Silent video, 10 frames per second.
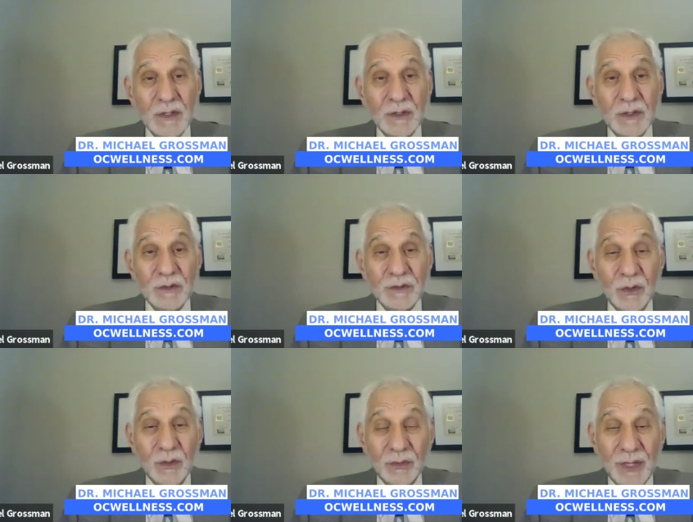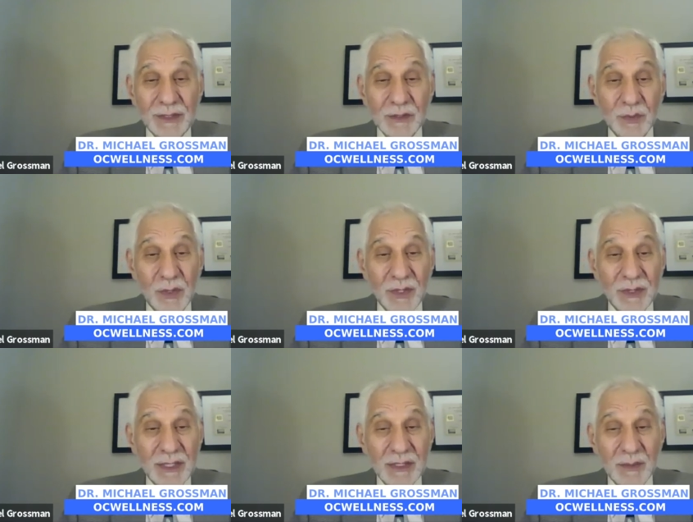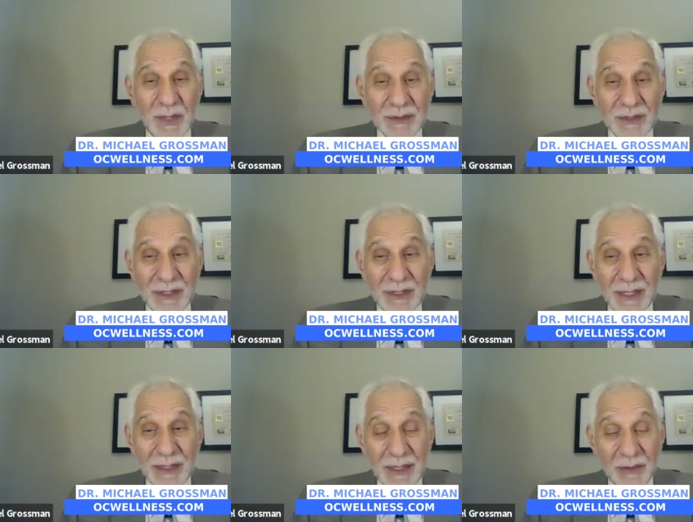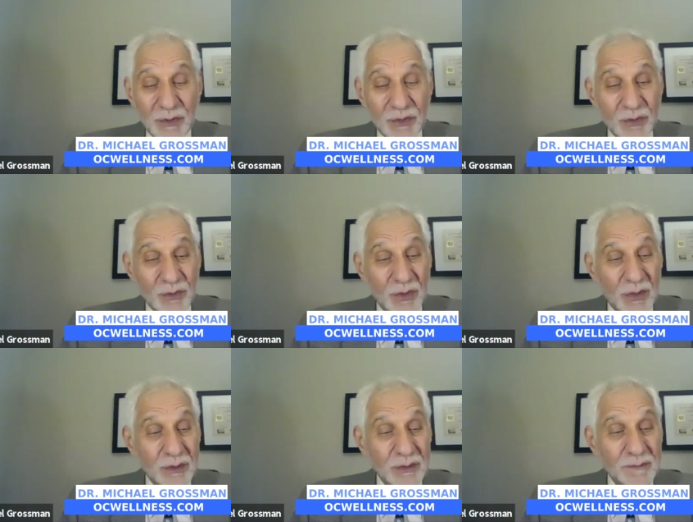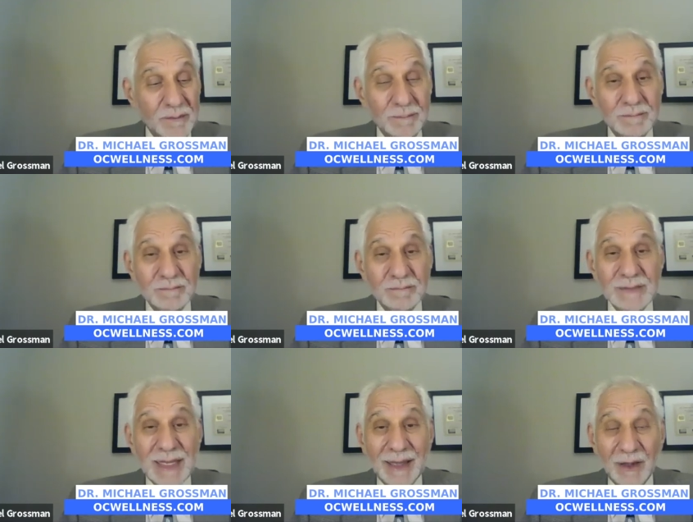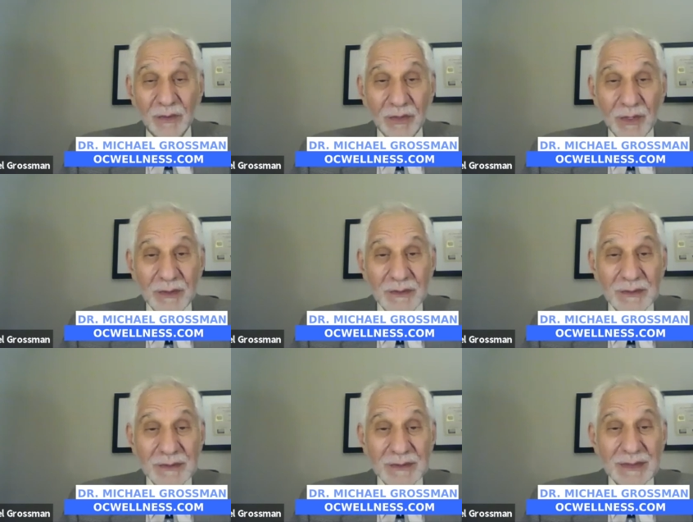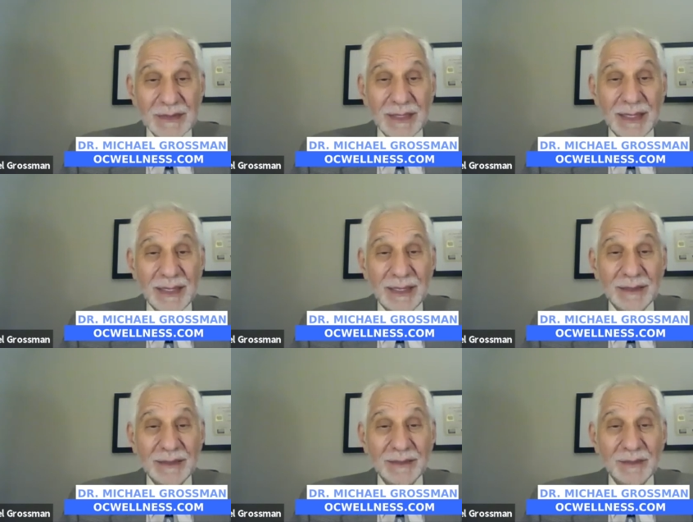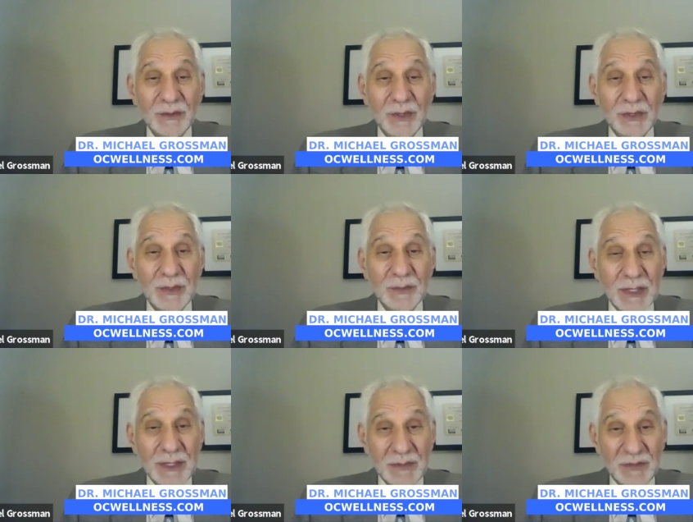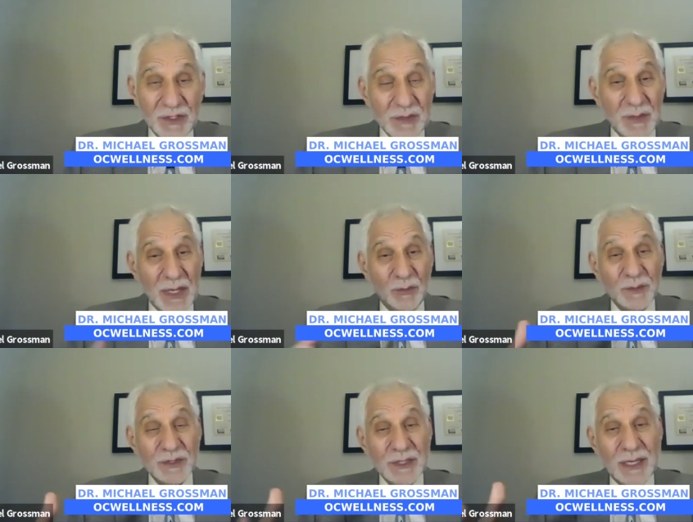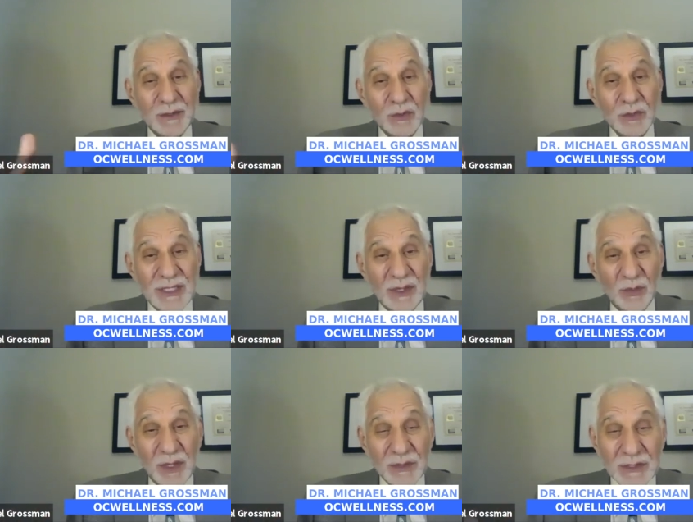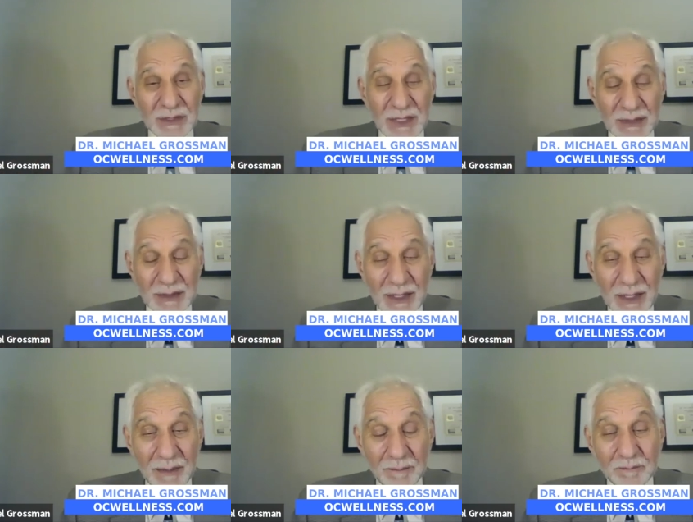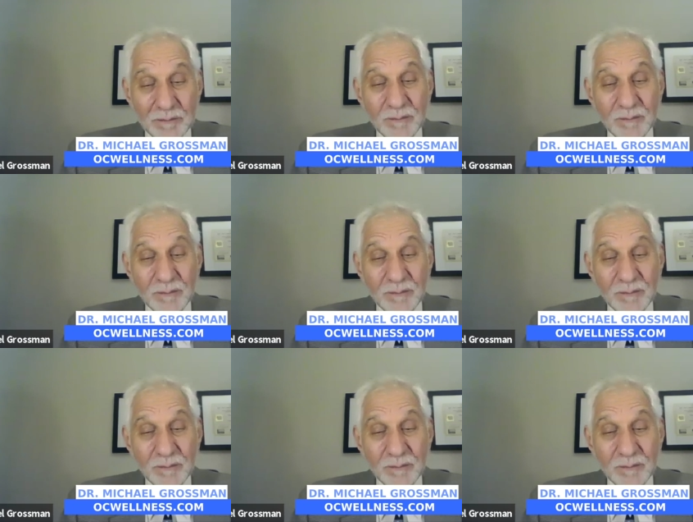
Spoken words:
So that's what we're thinking about today. I wish you all health, and you're welcome to come and visit my website, ocwellness.com.